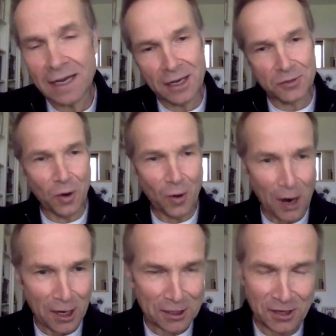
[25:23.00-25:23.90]
it has
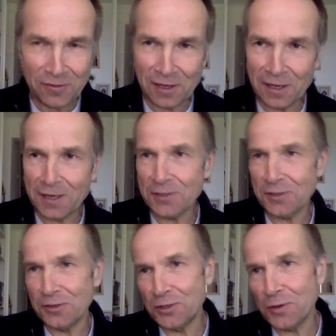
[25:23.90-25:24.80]
worked over the last
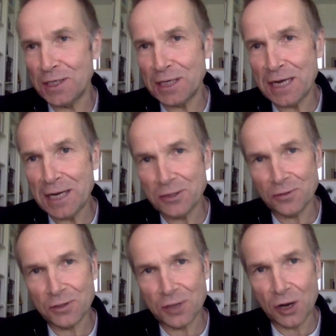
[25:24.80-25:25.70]
sort of 20 years
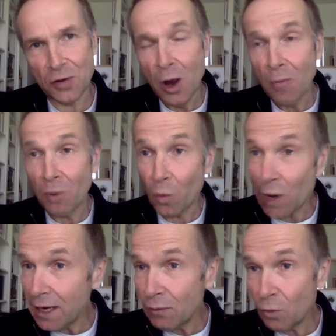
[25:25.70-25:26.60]
or so, but
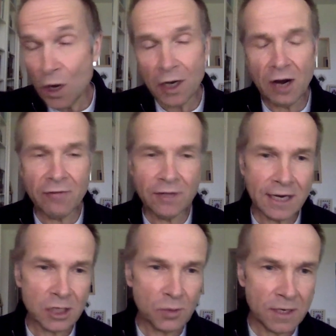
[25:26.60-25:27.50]
will it work over the
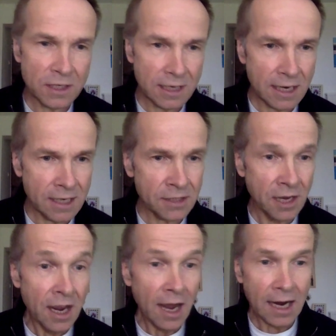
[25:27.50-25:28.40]
next 20 years?
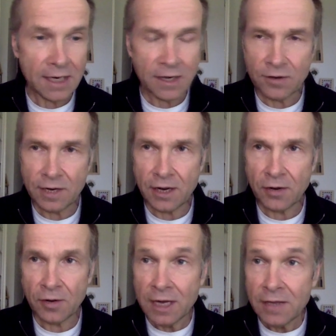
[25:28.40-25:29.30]
I don't
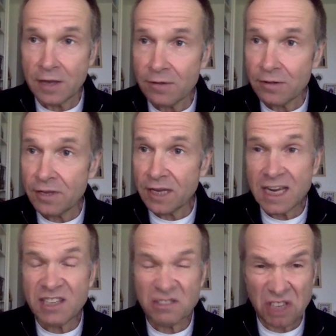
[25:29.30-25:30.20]
know. The other thing
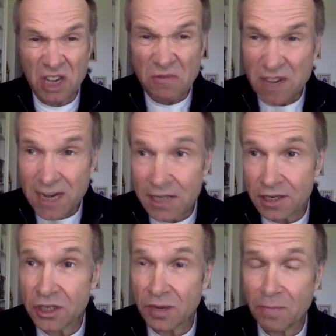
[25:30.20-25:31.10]
is, do you need
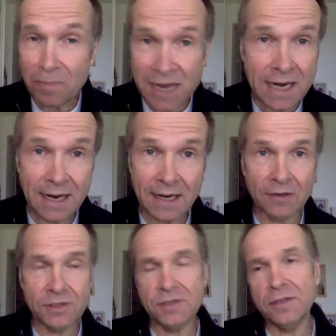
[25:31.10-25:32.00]
such a big
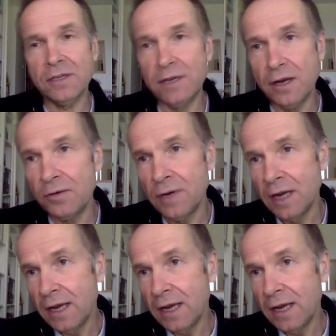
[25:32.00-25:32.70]
house? You know,